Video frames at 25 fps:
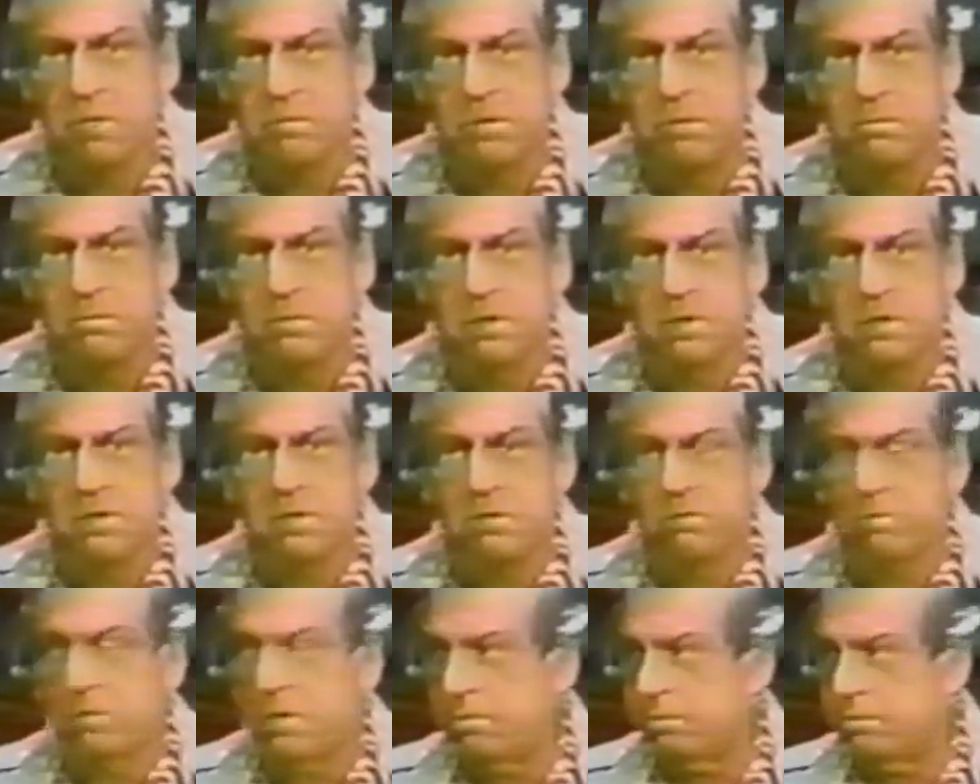book, The
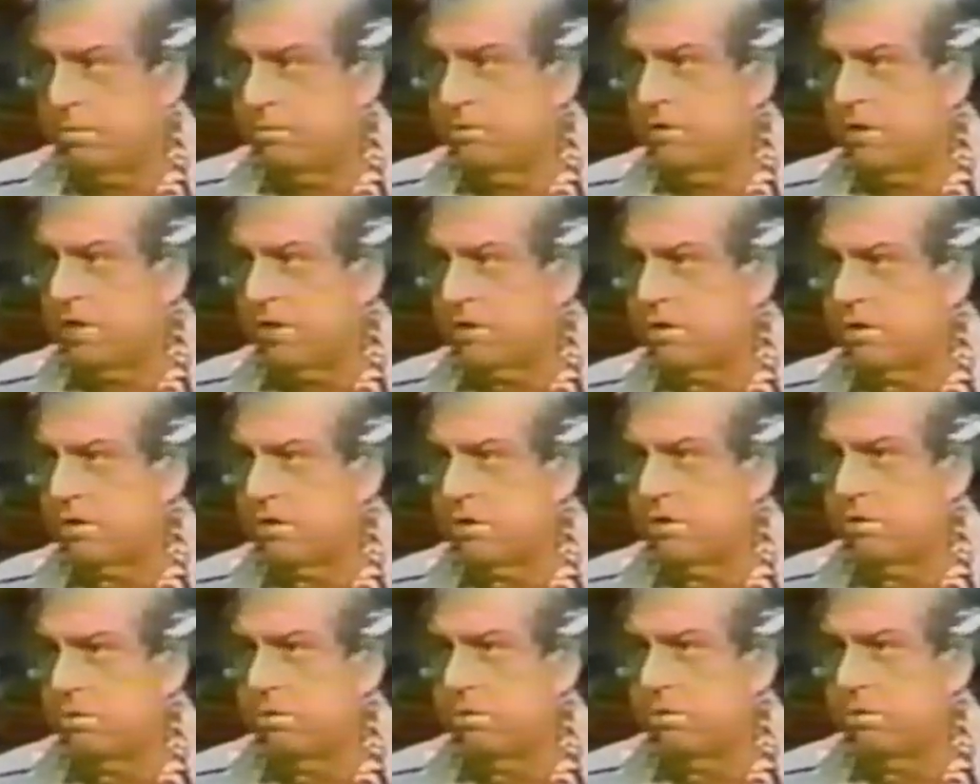Rape of Justice,
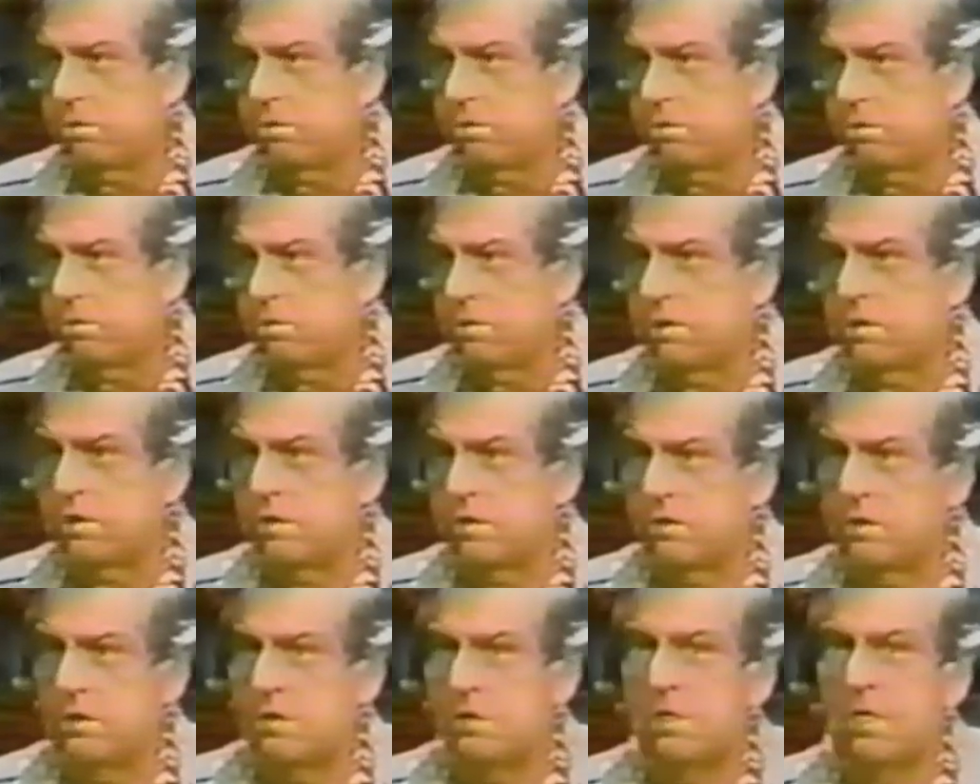which is
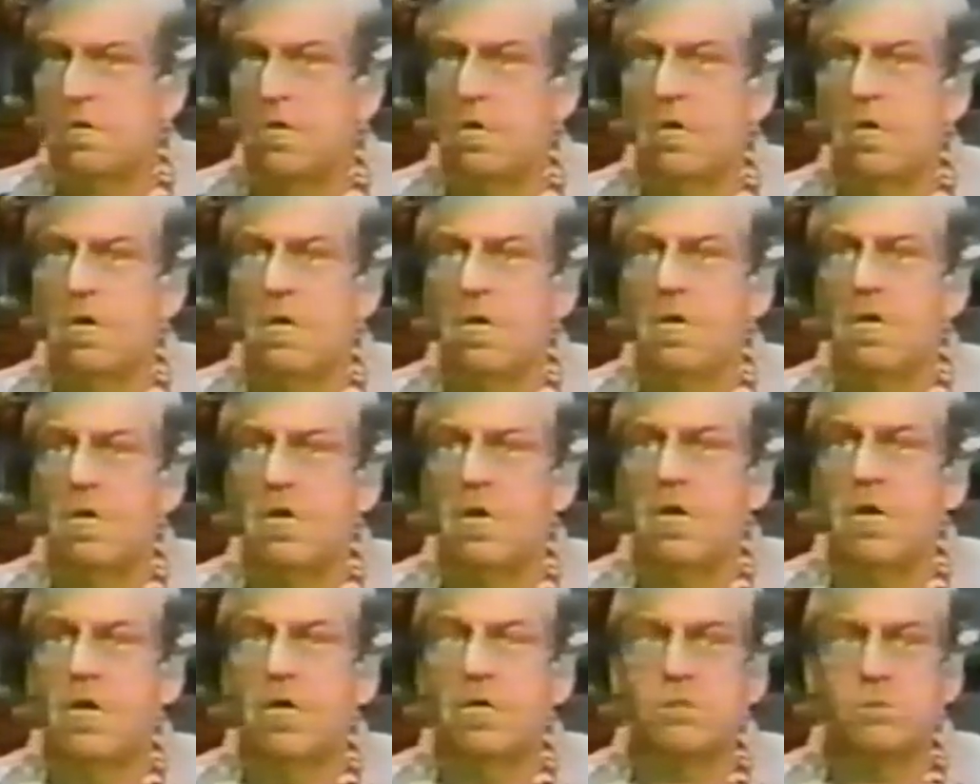an
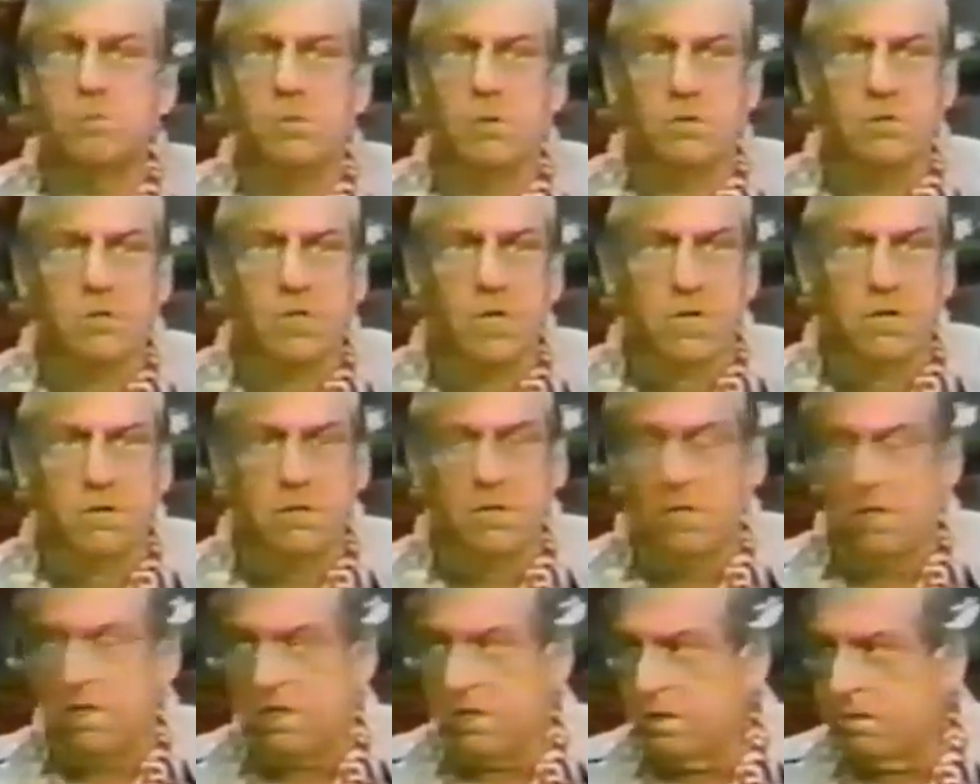expose of the
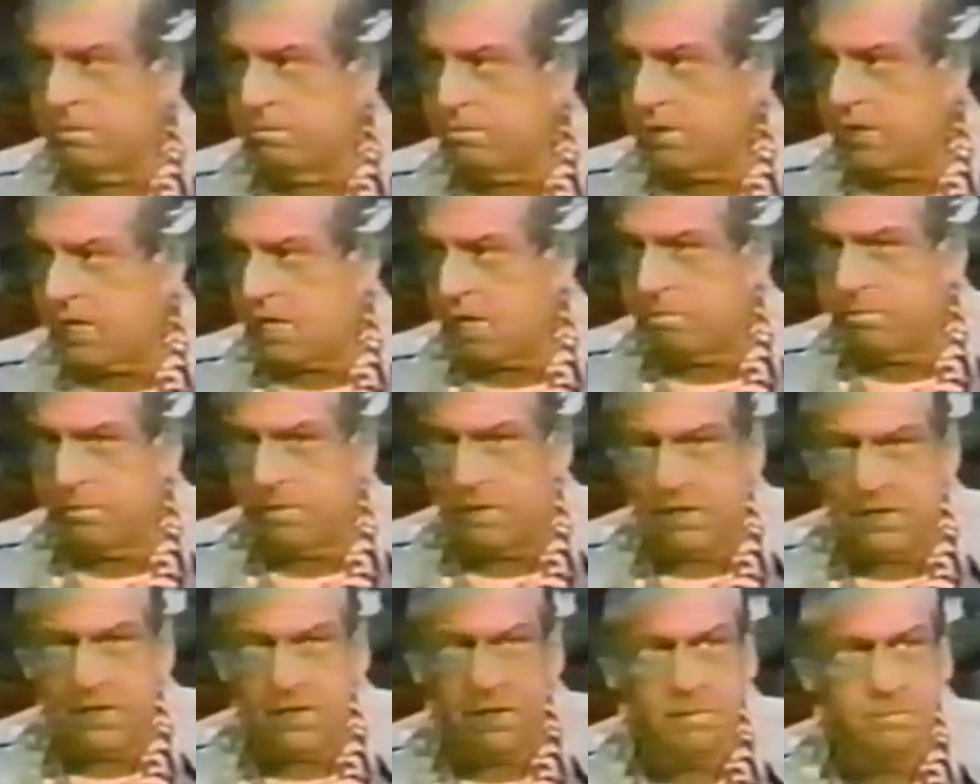legal
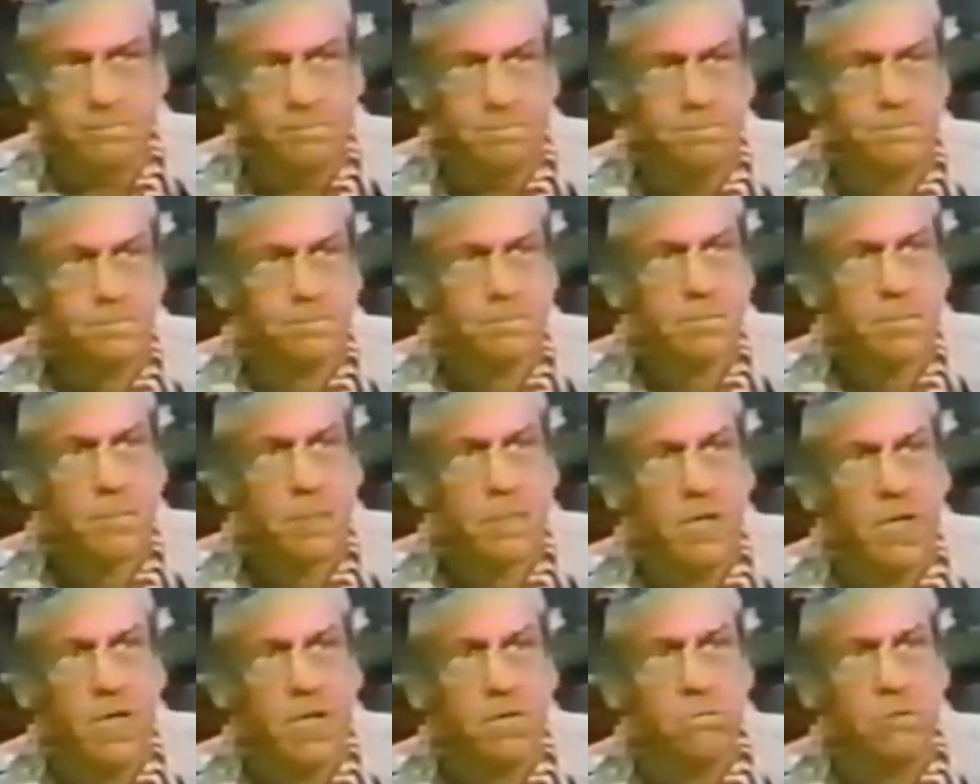monopoly
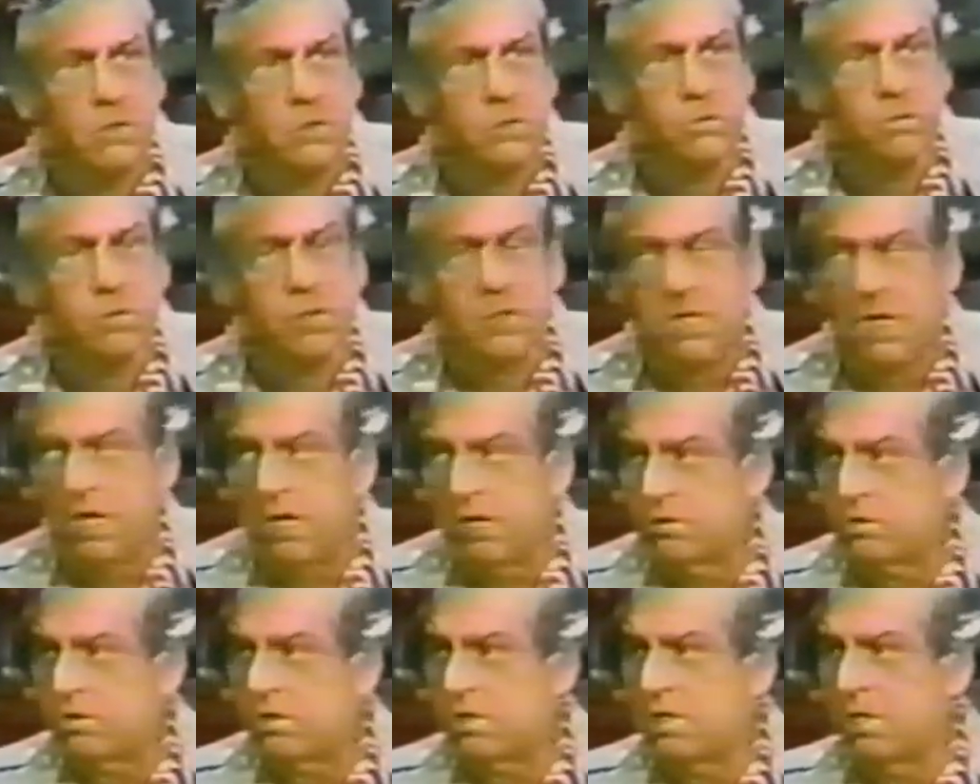and which recounts
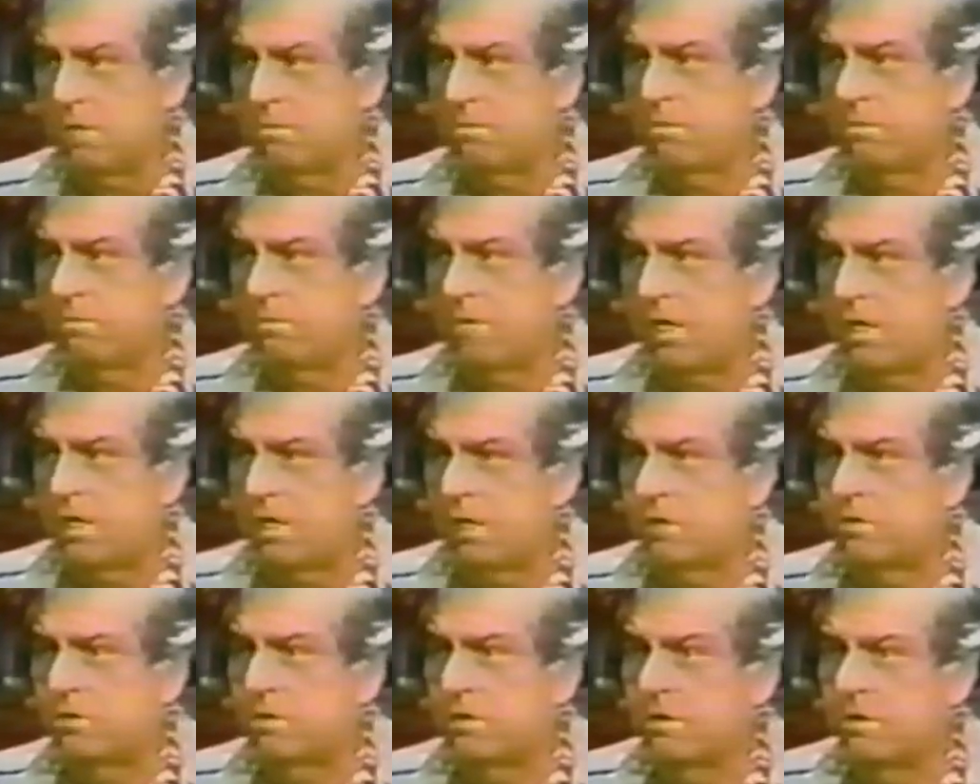a number of my
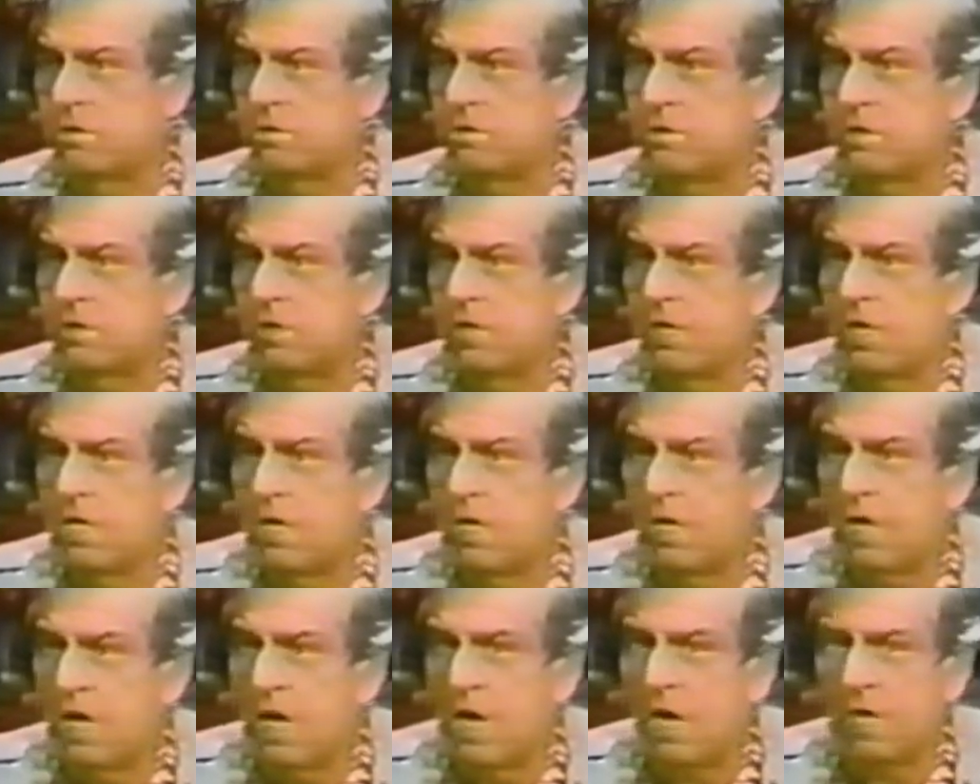lawsuits.
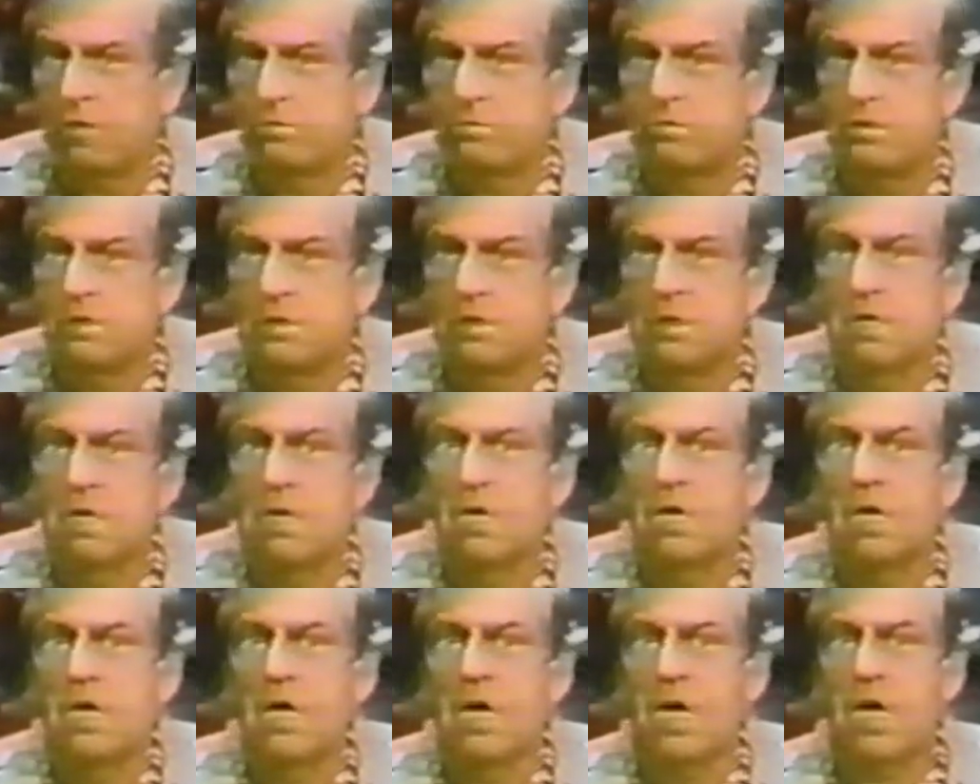I have
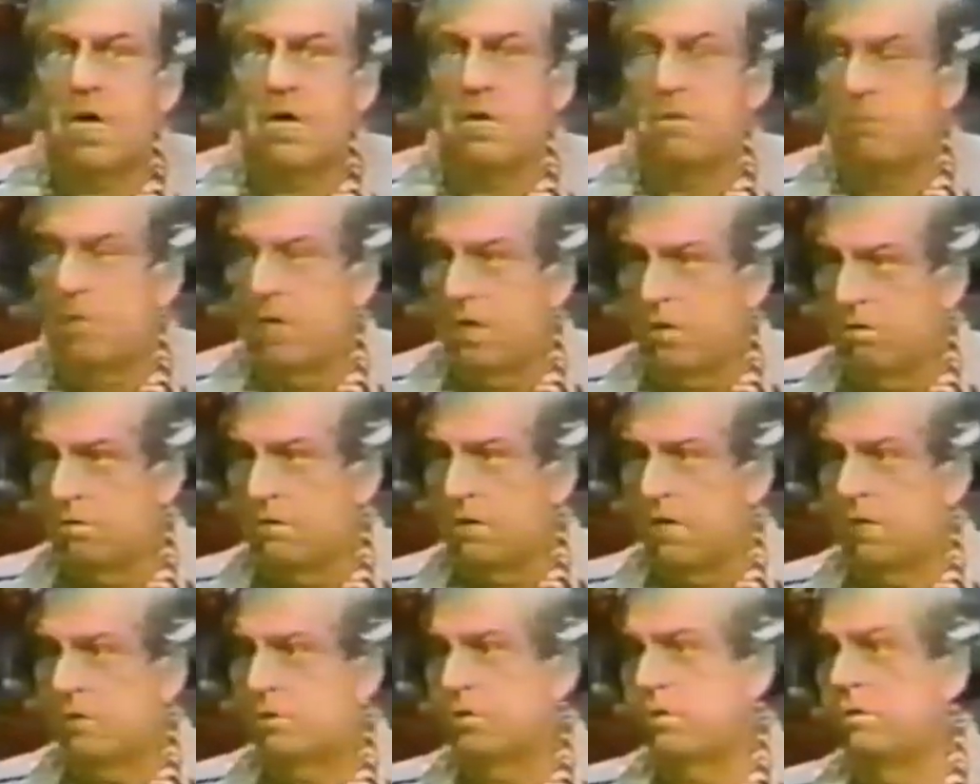handled my own
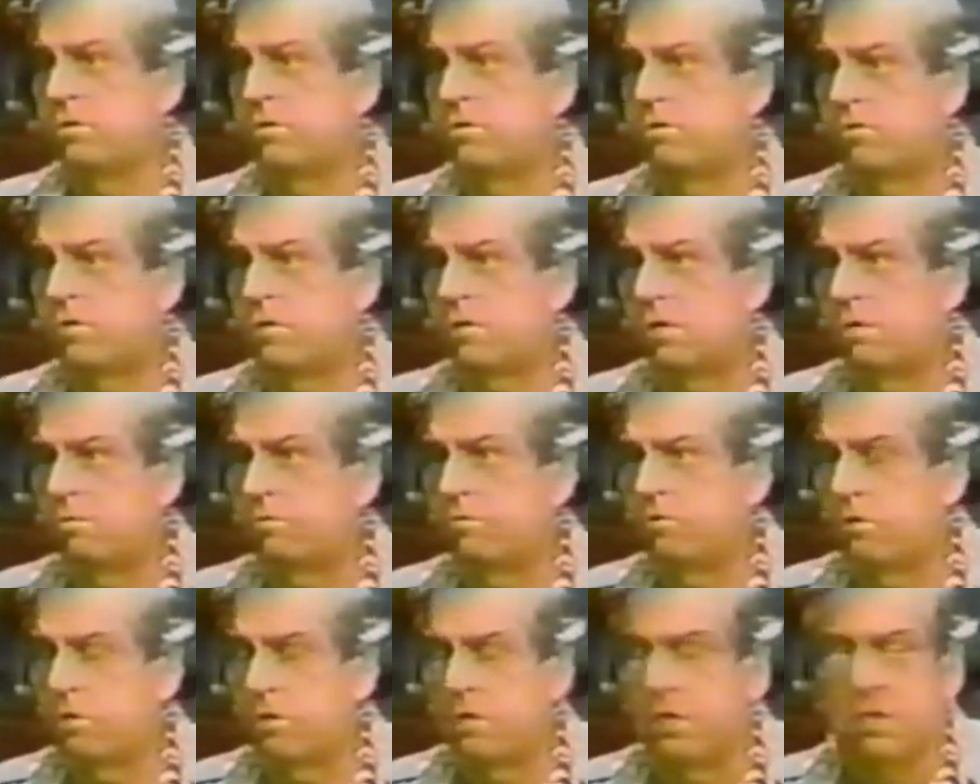lawsuits for some
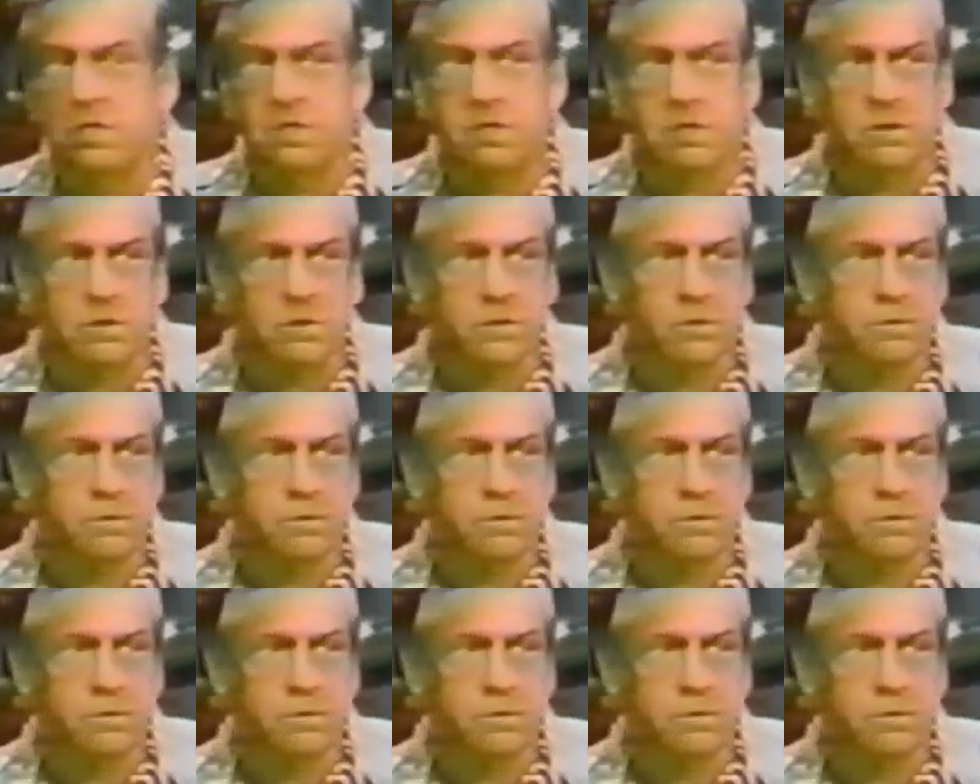40 years.